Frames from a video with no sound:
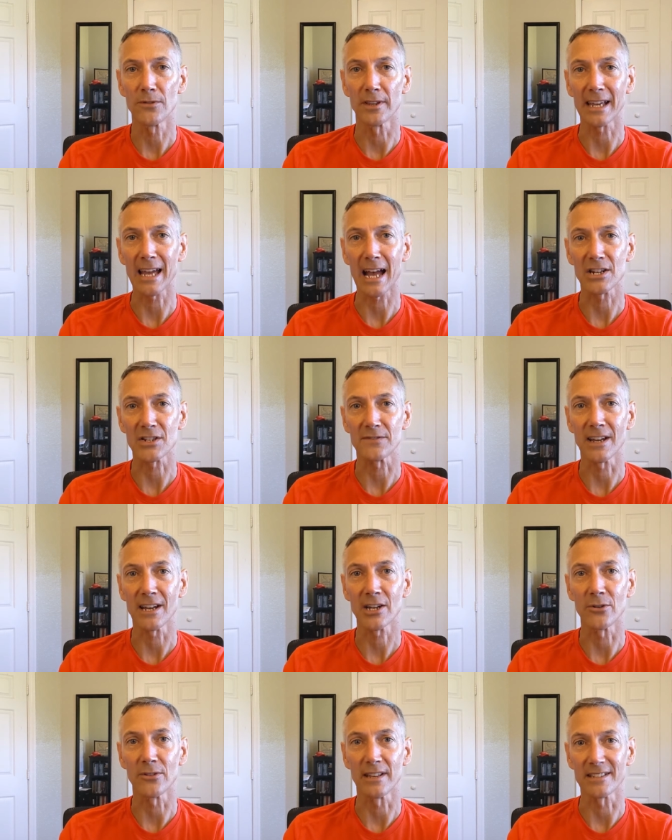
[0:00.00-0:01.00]
the cash
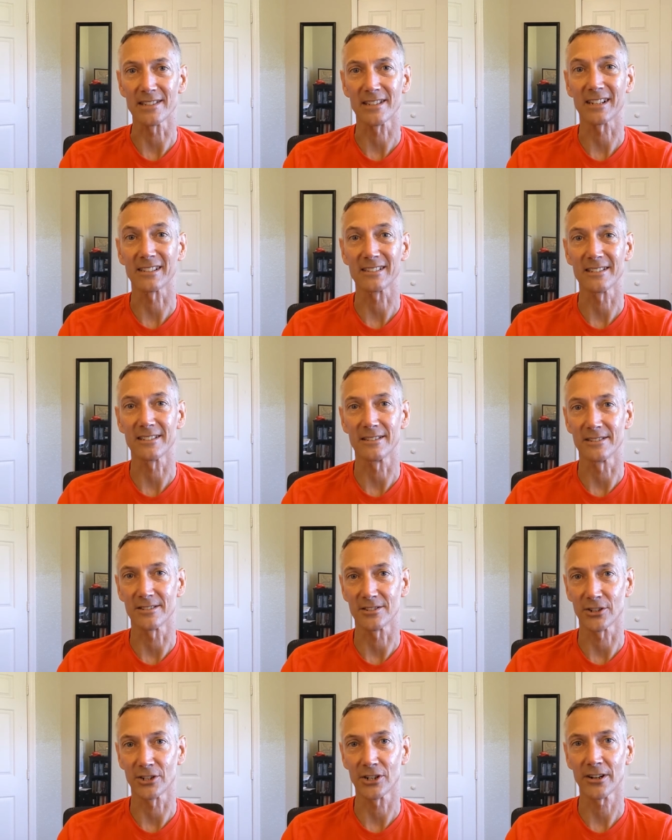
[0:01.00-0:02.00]
value that's
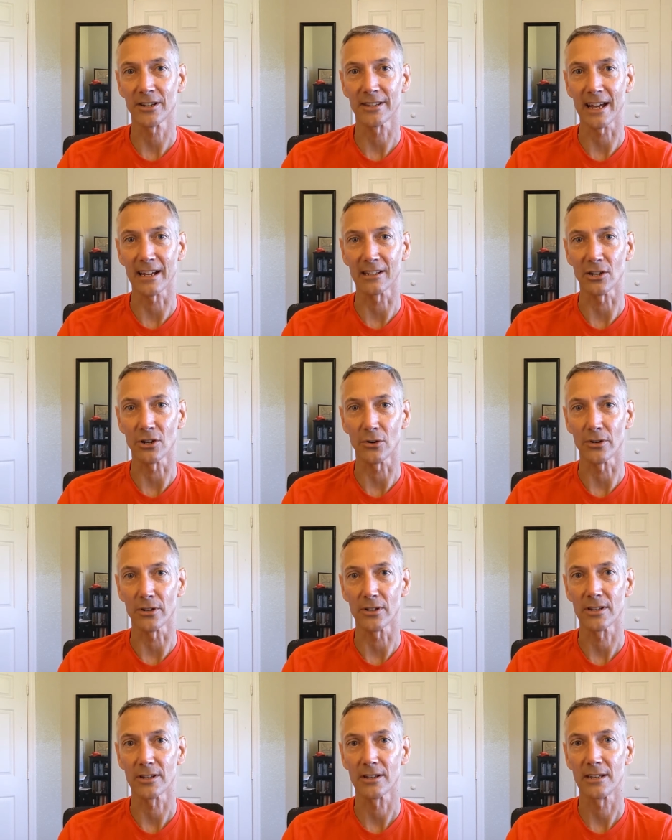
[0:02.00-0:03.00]
securing that loan
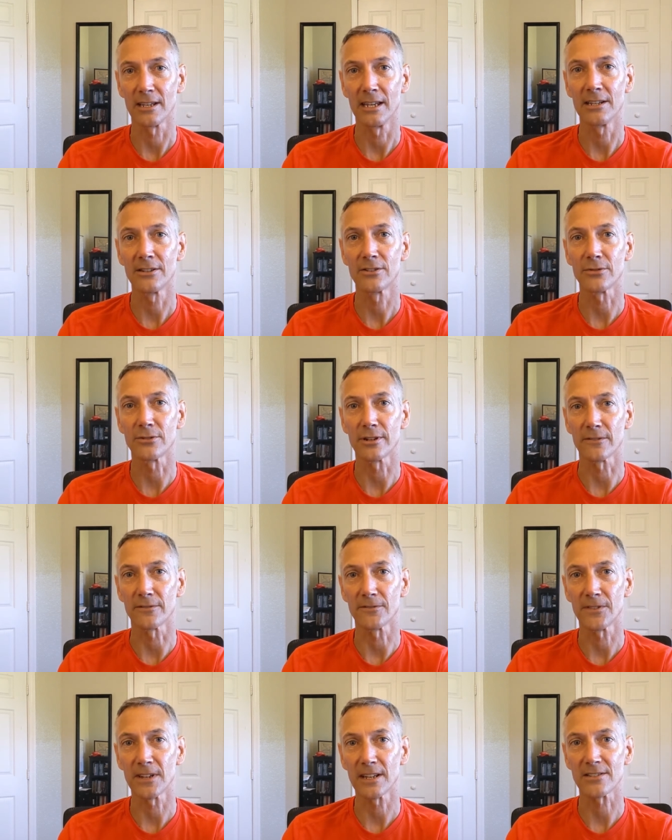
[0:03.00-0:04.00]
into their
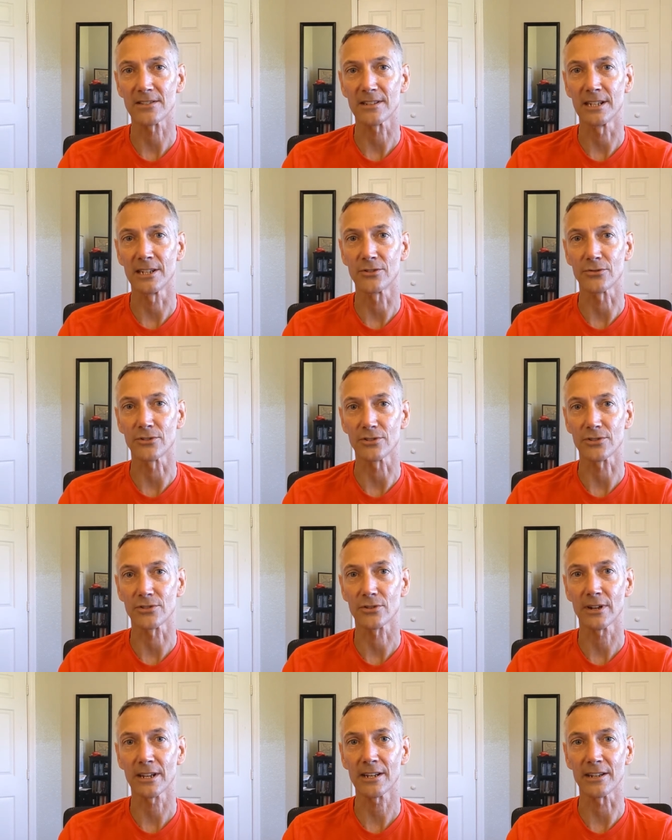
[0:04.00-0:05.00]
fixed interest
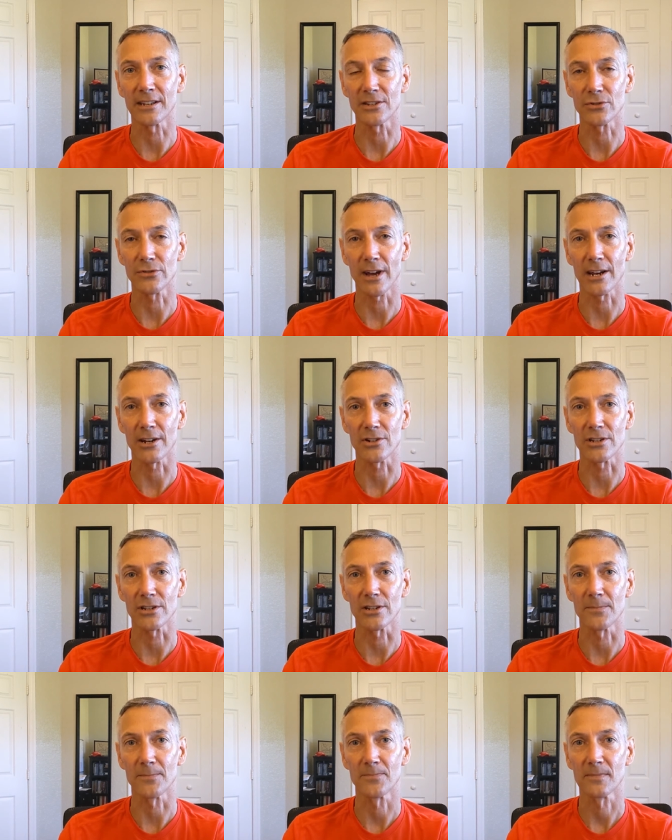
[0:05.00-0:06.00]
crediting strategy.